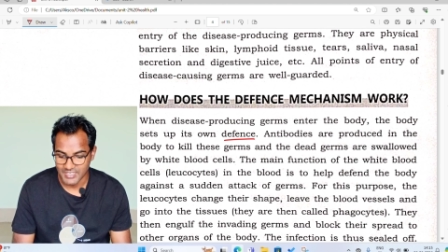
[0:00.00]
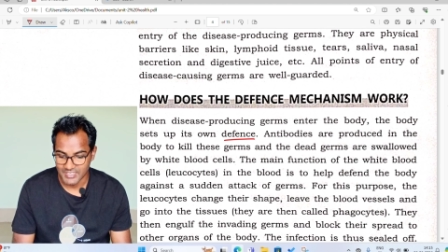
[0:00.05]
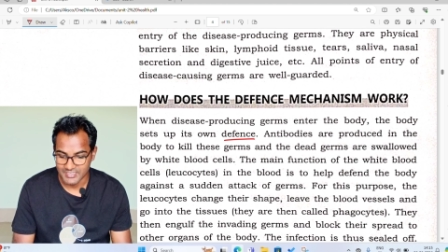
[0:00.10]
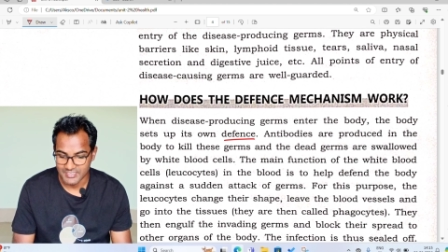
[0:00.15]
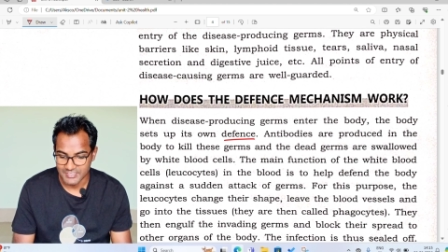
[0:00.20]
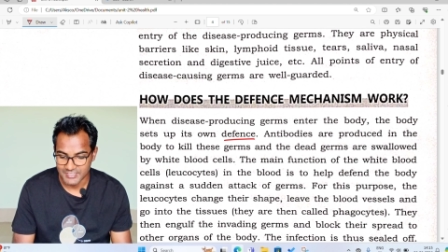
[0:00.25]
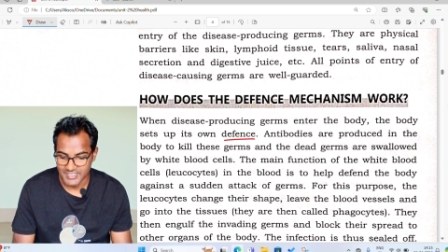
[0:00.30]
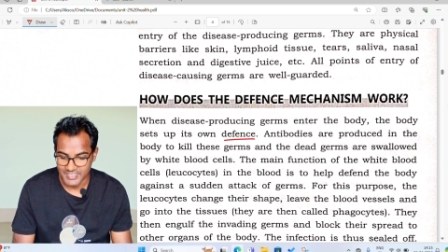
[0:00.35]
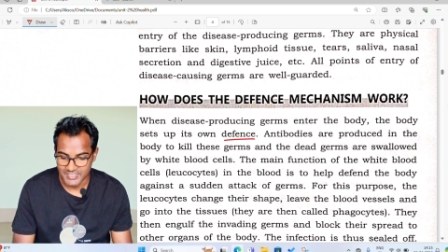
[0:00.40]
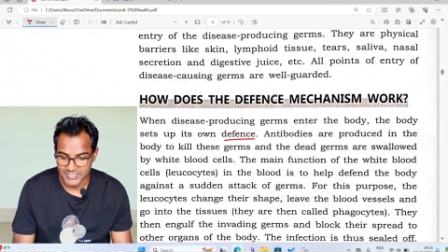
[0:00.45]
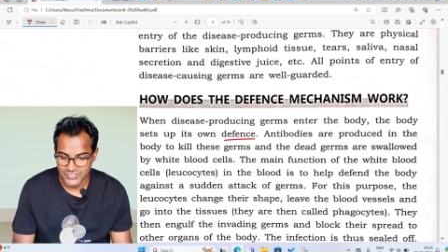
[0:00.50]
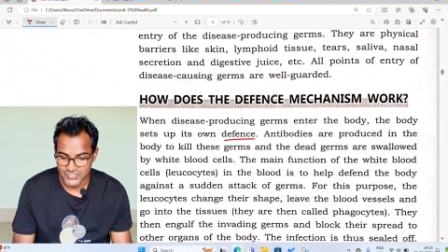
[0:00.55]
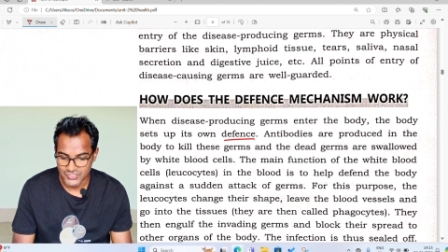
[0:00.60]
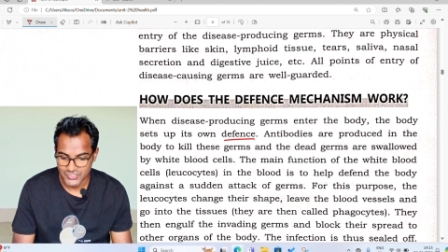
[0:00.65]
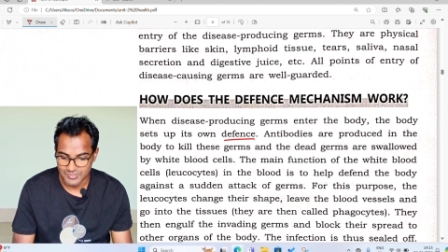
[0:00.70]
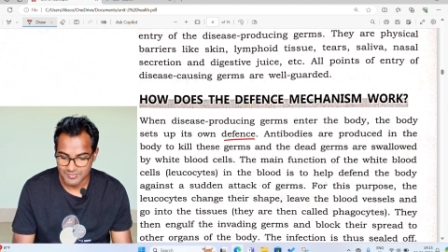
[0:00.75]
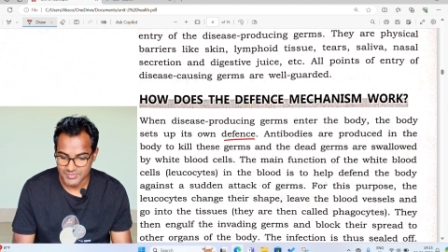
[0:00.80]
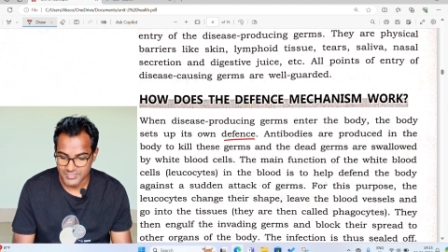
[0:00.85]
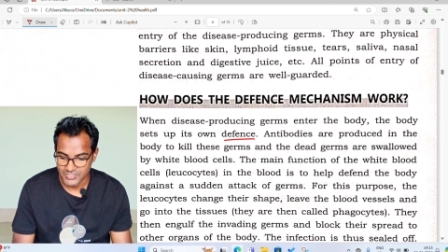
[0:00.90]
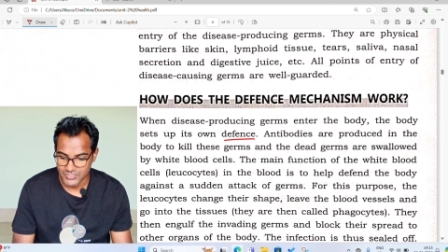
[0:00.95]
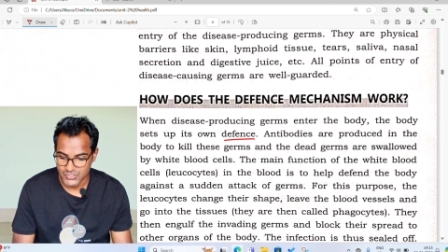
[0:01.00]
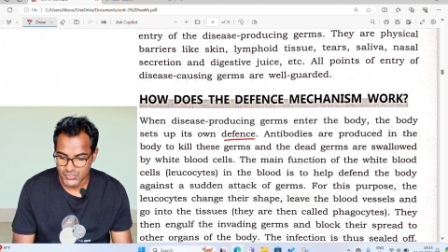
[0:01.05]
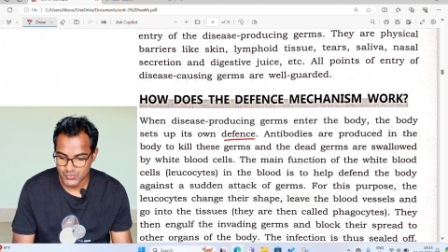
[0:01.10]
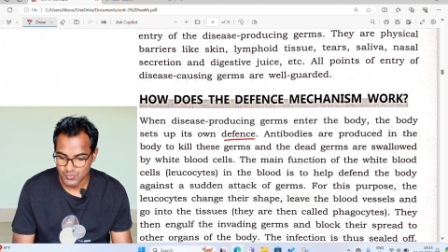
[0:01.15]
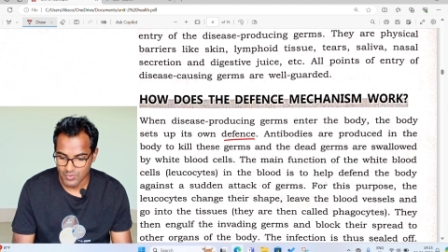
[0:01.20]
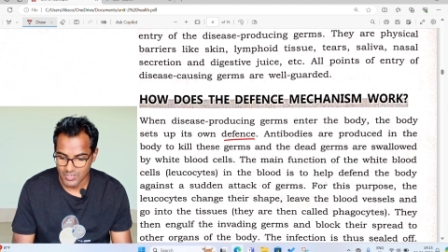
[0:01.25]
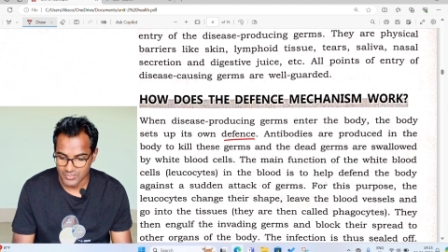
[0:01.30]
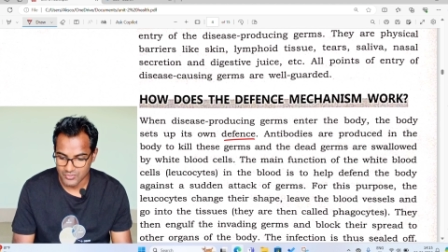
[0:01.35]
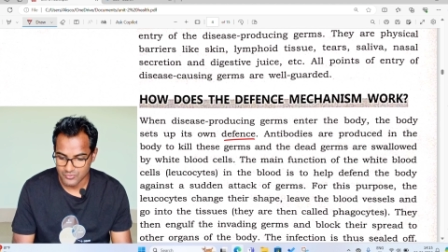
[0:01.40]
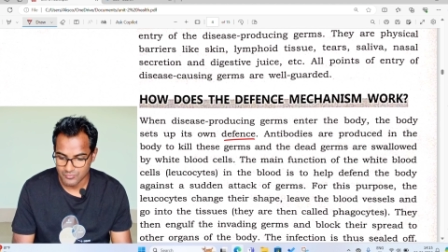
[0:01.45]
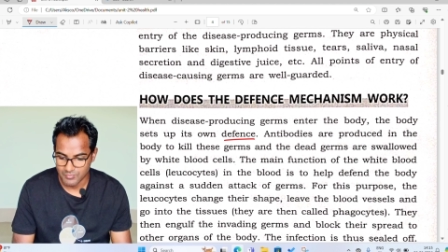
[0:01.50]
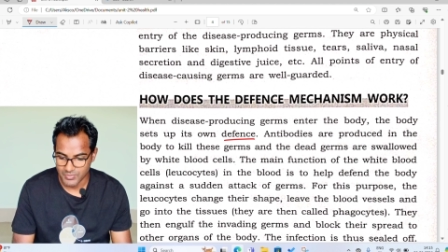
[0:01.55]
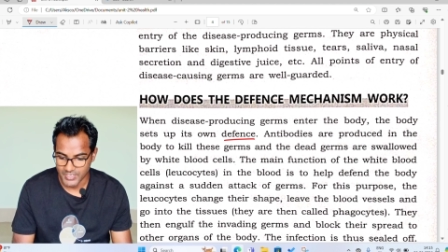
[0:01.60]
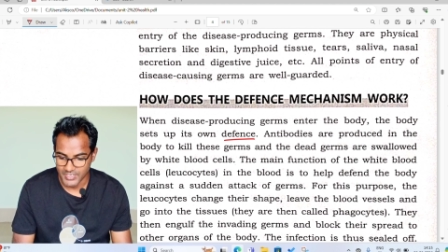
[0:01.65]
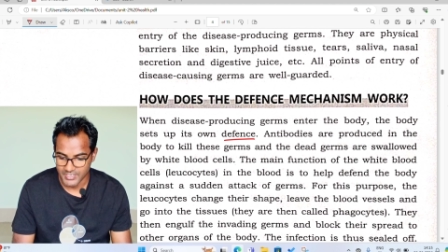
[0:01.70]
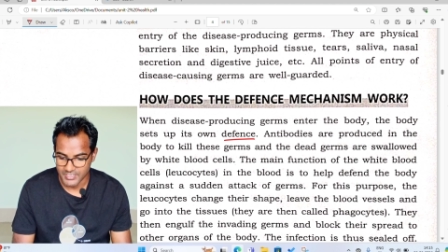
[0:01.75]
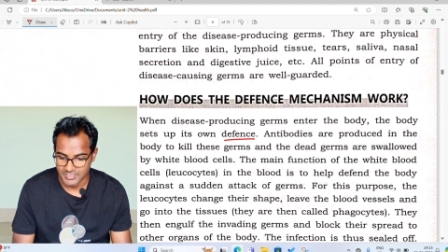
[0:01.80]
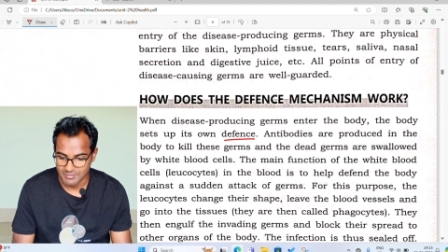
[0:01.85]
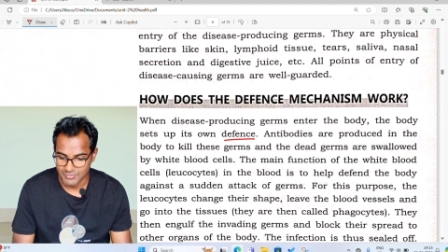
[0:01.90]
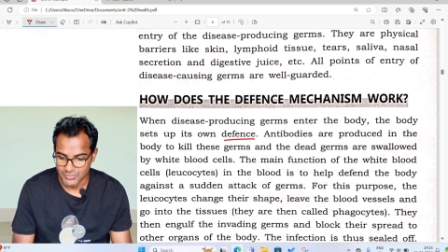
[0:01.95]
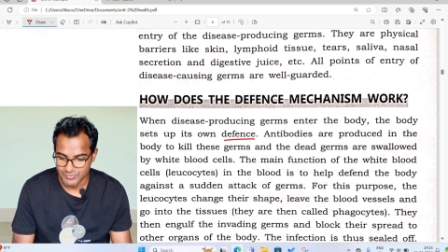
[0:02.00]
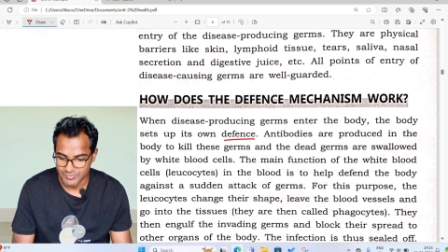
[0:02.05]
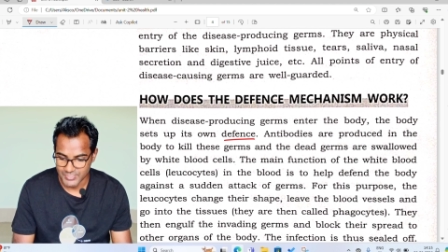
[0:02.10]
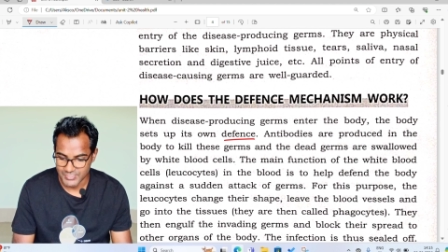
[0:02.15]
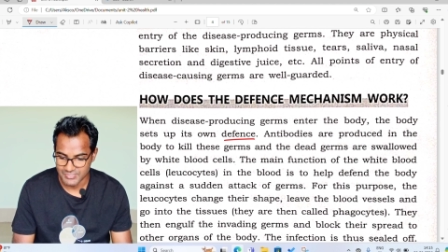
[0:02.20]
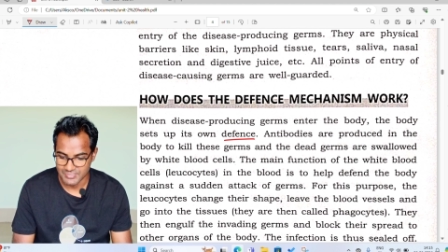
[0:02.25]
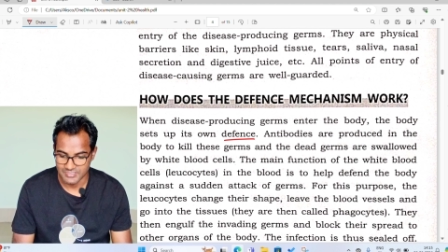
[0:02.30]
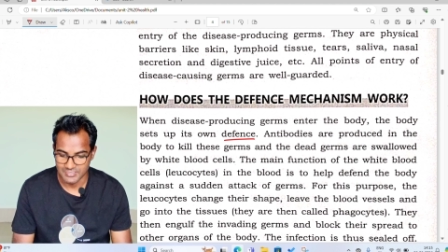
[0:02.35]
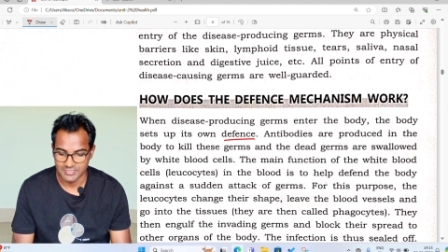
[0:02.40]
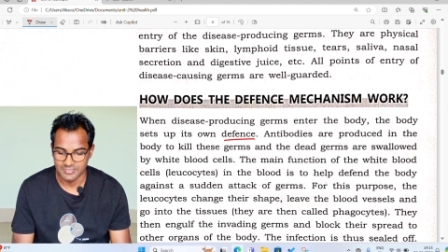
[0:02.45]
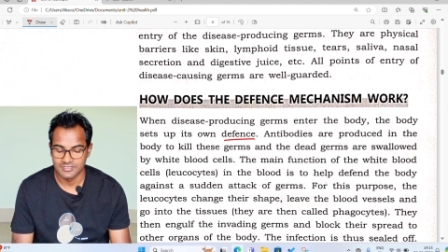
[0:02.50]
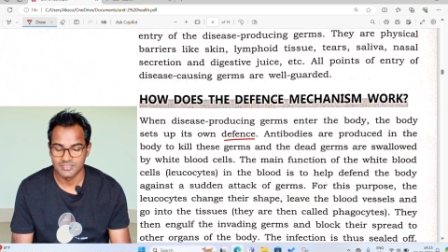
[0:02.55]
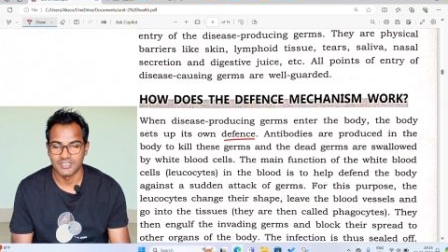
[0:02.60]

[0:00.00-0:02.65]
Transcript: and the dead germs are swallowed by WBC.